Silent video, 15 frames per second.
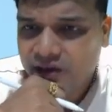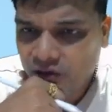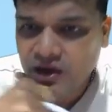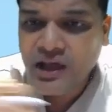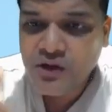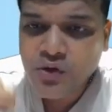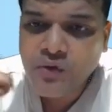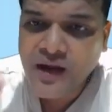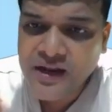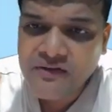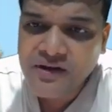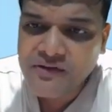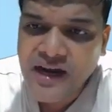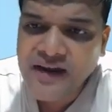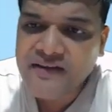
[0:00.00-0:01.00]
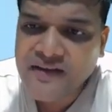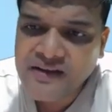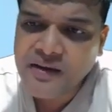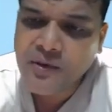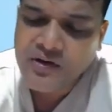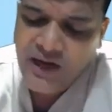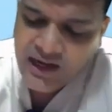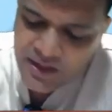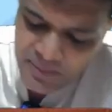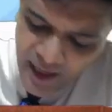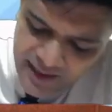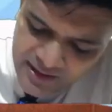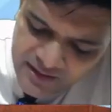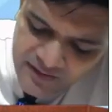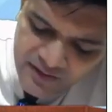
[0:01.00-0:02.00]
Okay, so whenever we are discussing about strategic
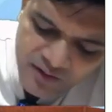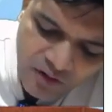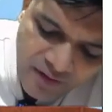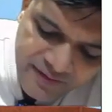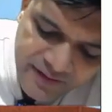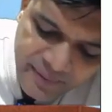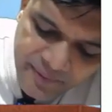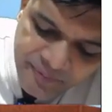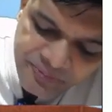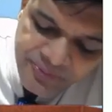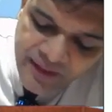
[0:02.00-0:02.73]
planning, this is the concept.